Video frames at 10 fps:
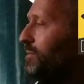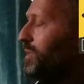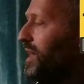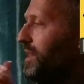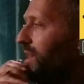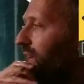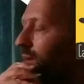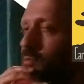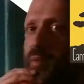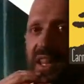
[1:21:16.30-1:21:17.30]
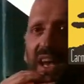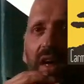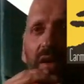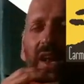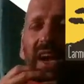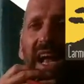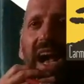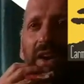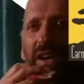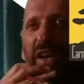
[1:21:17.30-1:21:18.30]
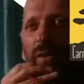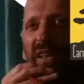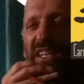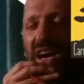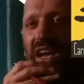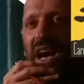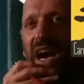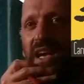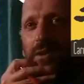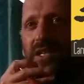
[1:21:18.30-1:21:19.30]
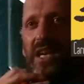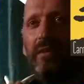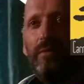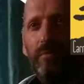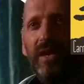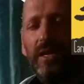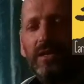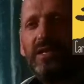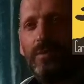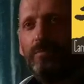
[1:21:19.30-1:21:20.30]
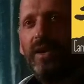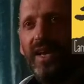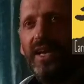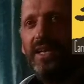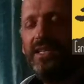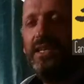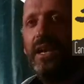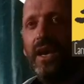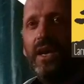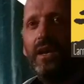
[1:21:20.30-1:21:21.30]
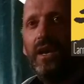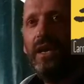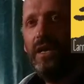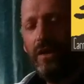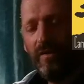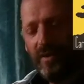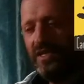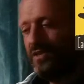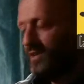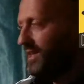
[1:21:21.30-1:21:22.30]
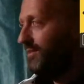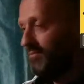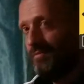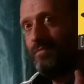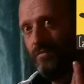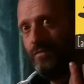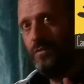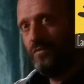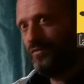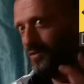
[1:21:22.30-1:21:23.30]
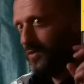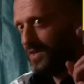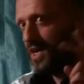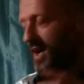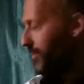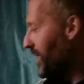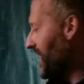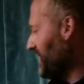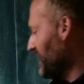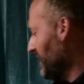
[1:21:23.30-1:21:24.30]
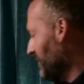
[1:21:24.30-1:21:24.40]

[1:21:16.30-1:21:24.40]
But oh, the but the other like how you know they're done. I used to have a re- used to be really easy. Like like you know I've been doing full full time painting